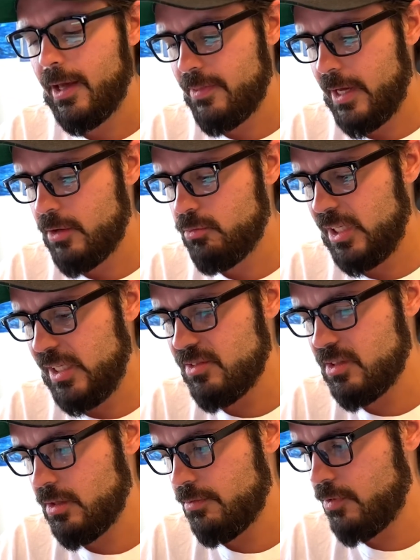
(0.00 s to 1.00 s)
and then
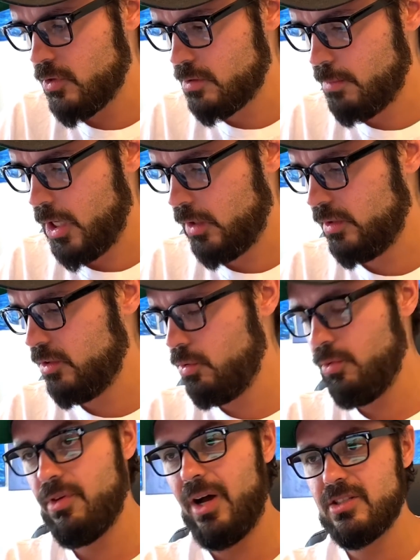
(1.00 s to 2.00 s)
releasing their first model in
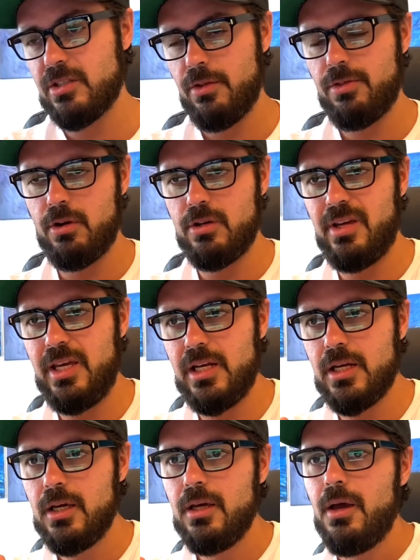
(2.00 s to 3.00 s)

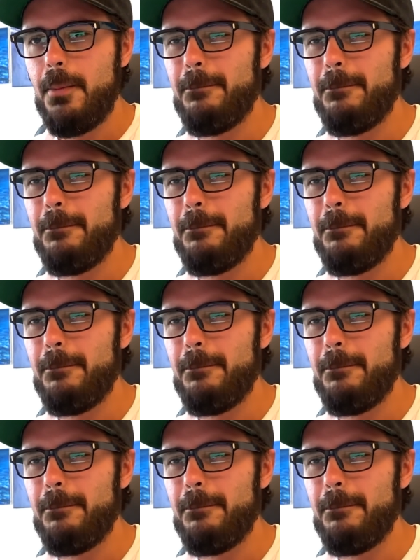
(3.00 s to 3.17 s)
2013